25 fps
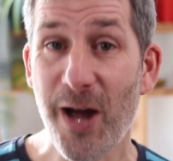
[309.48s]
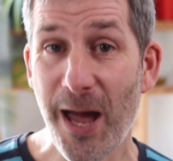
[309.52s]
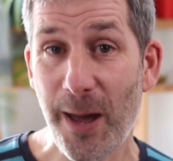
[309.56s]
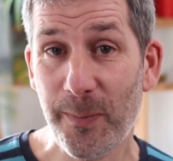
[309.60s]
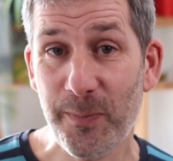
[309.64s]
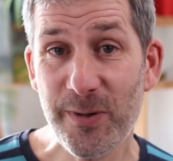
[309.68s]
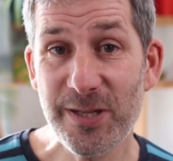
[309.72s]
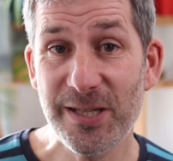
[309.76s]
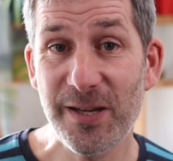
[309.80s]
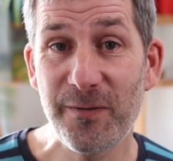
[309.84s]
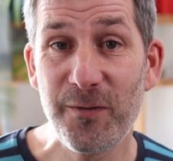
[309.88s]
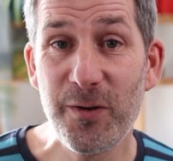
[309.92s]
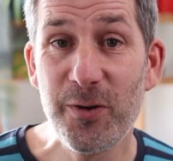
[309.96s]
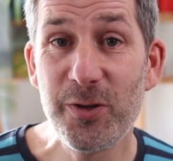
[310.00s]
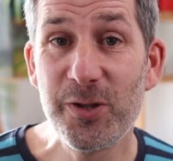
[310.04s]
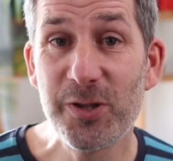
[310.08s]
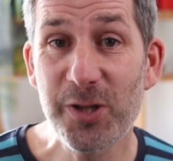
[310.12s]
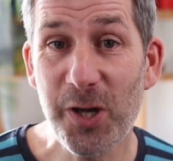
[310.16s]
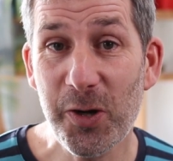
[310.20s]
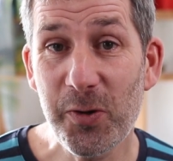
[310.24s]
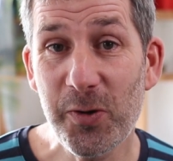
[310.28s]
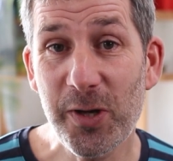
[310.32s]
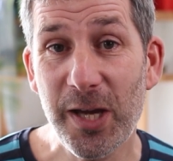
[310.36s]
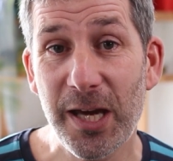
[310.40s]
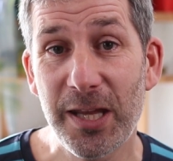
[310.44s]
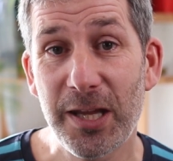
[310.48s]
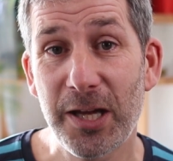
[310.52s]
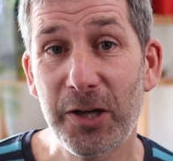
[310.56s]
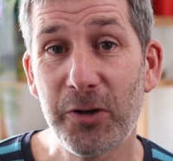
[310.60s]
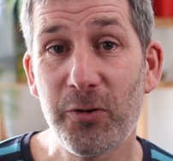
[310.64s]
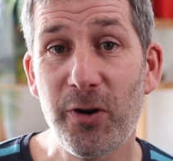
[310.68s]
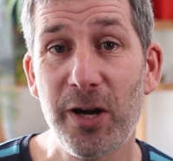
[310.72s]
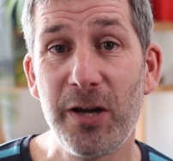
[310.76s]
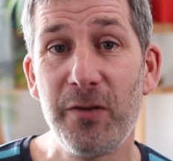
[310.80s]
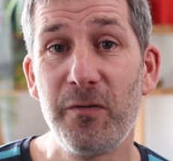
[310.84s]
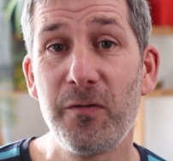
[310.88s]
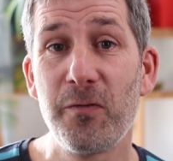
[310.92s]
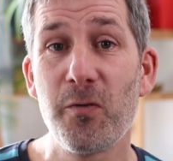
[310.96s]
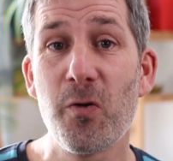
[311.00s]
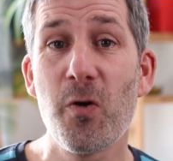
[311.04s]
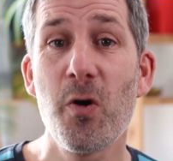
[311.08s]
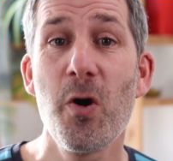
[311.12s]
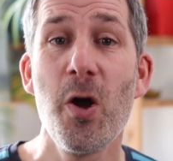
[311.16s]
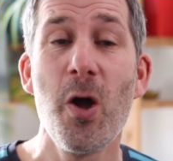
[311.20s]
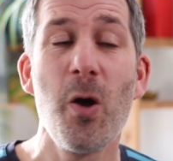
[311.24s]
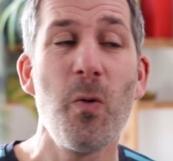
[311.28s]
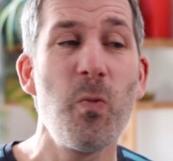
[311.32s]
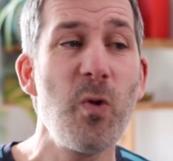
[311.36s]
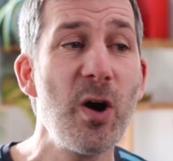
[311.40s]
what happens if you don't get that grade four?